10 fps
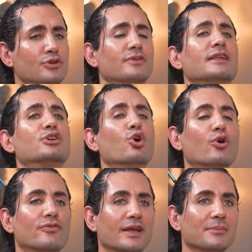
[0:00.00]
Do you feel like your
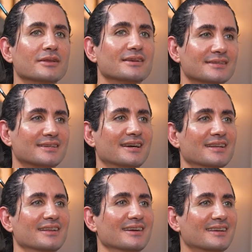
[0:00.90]
whole family is
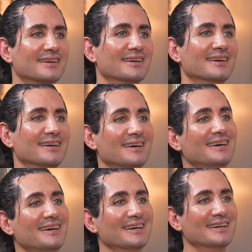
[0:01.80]
kind of like,
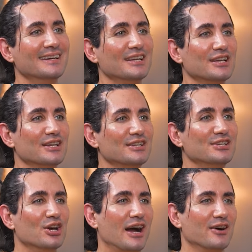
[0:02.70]

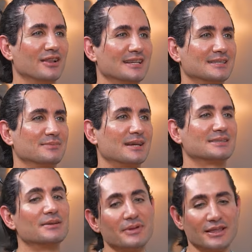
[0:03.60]
you know how like
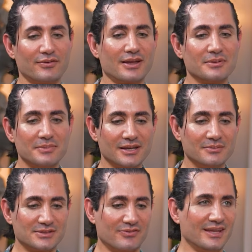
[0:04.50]
sometimes somebody in the family
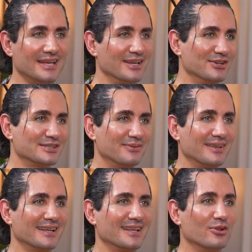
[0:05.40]
becomes vegan or
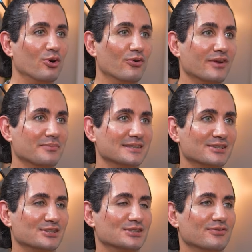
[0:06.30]
something and then the whole family
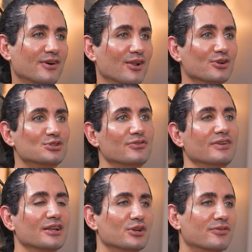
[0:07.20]
starts to follow? Do you
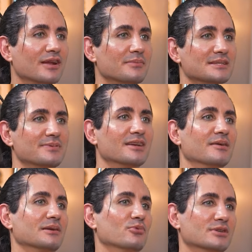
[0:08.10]
feel like your family's
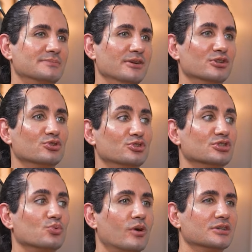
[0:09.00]
becoming more spiritual
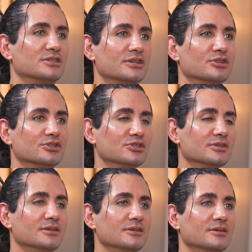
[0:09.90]
just watching your
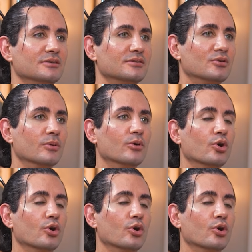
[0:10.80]
journey? or